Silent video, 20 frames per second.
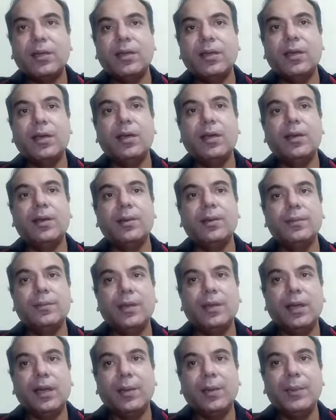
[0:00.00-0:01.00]

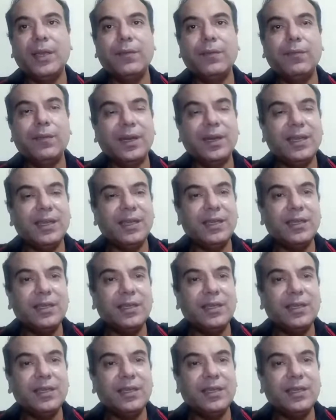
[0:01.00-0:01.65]
very